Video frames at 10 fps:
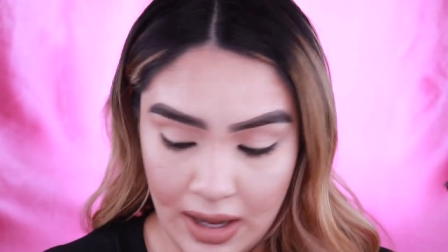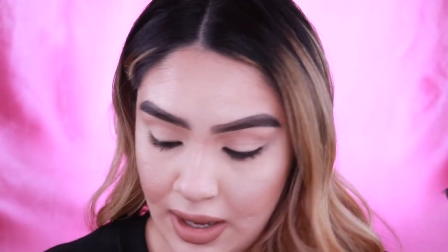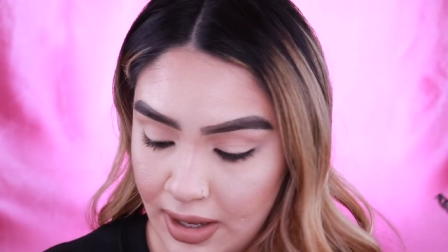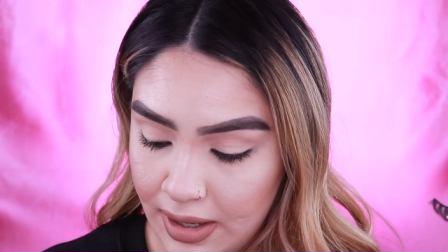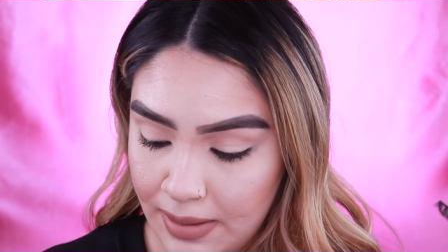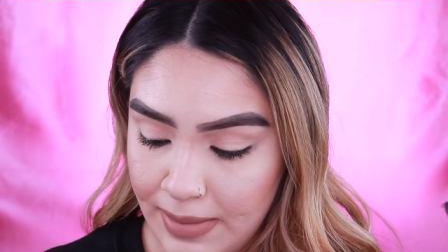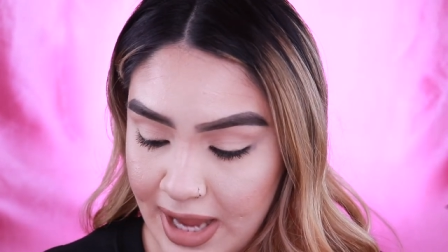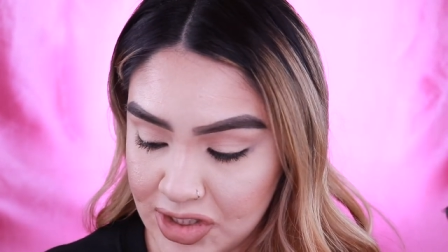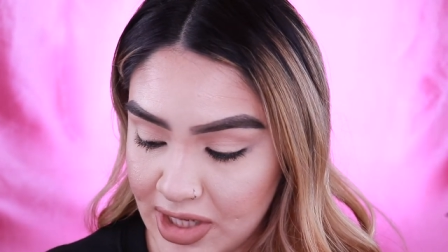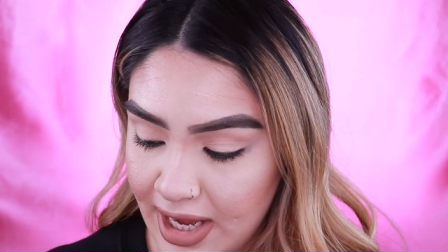Um,
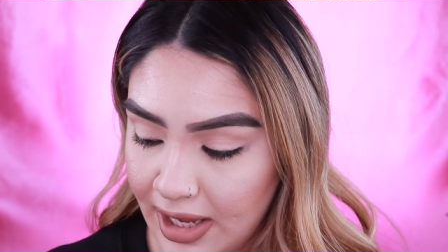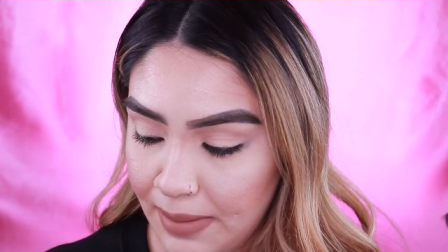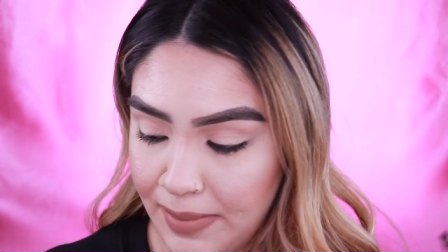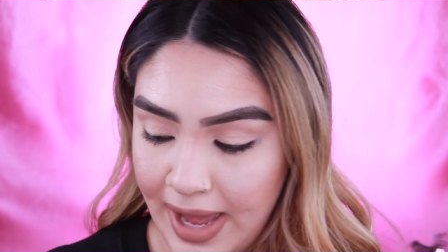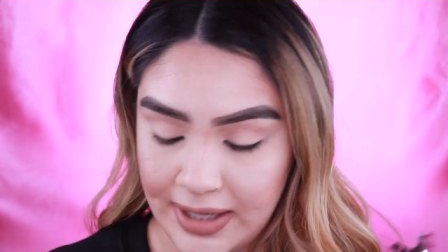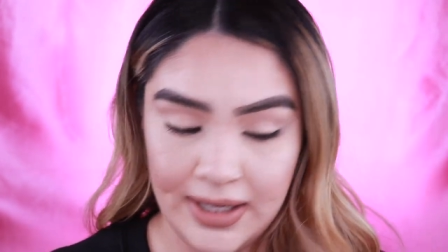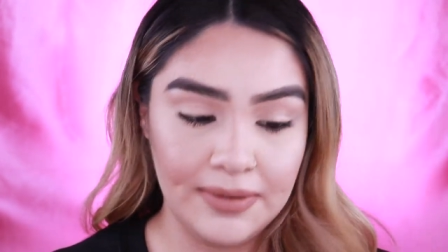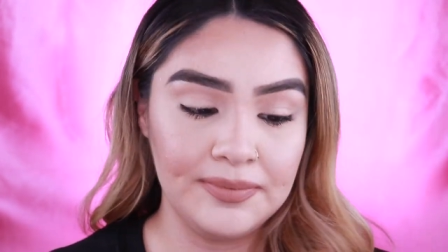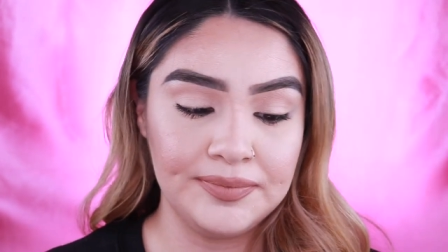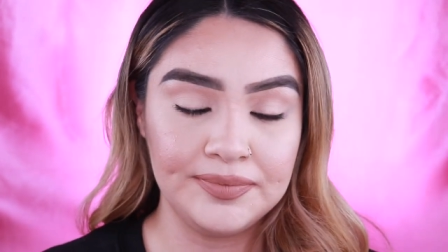hashtag baddie.
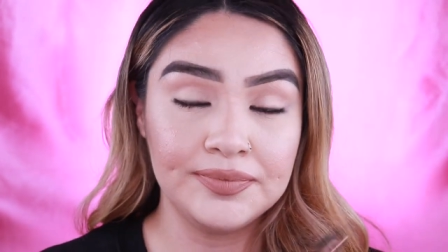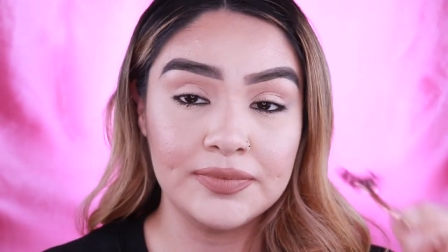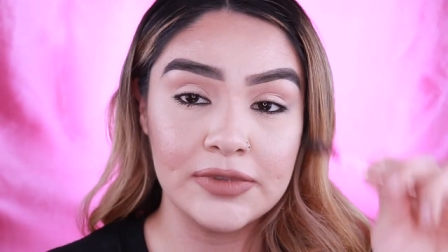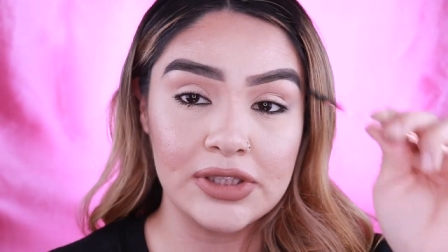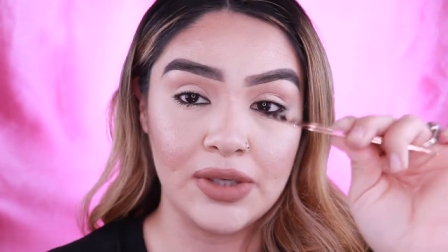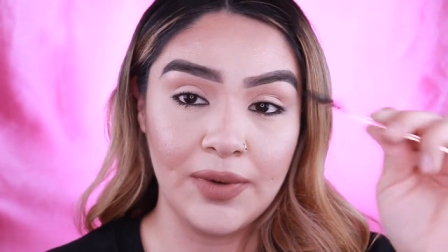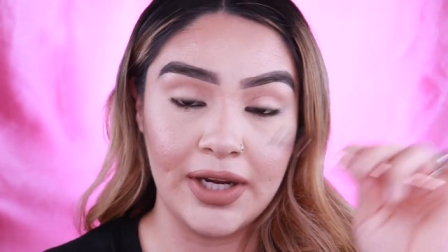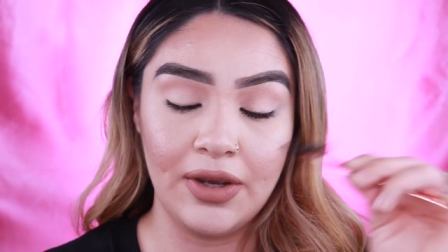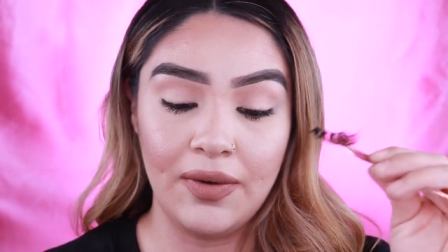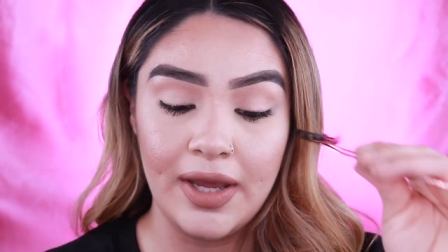So we're
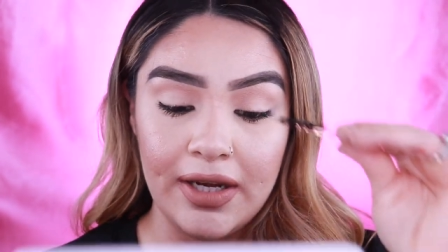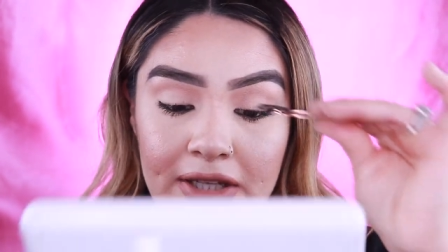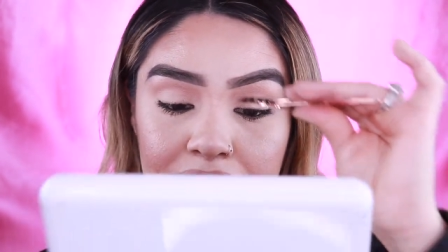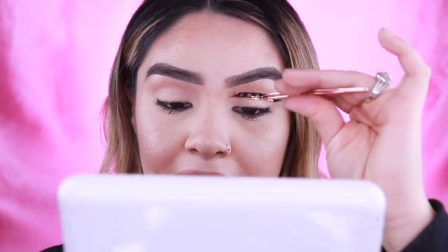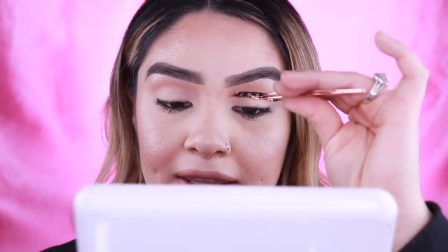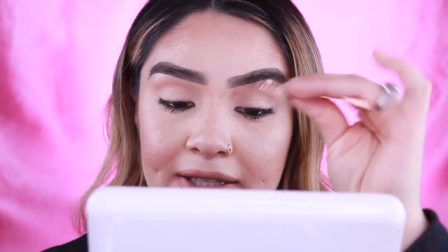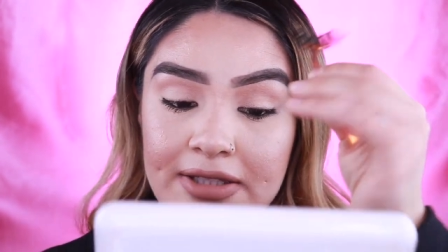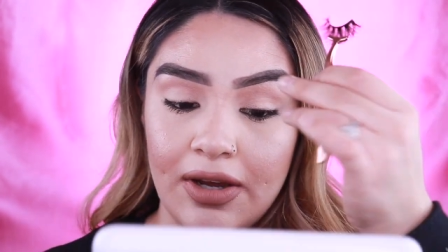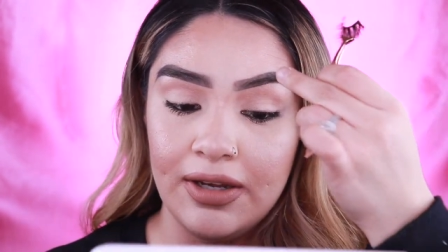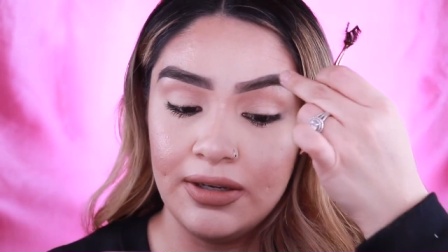going to go ahead and try
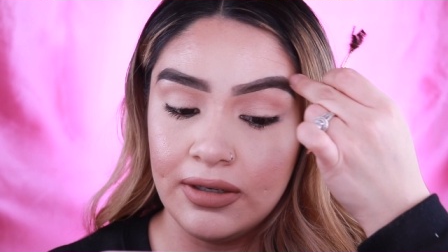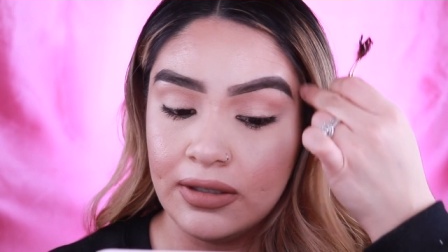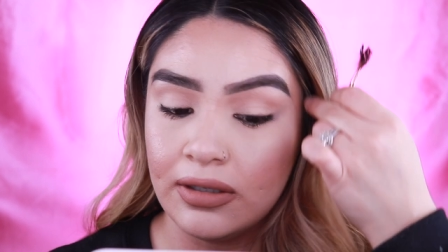these on.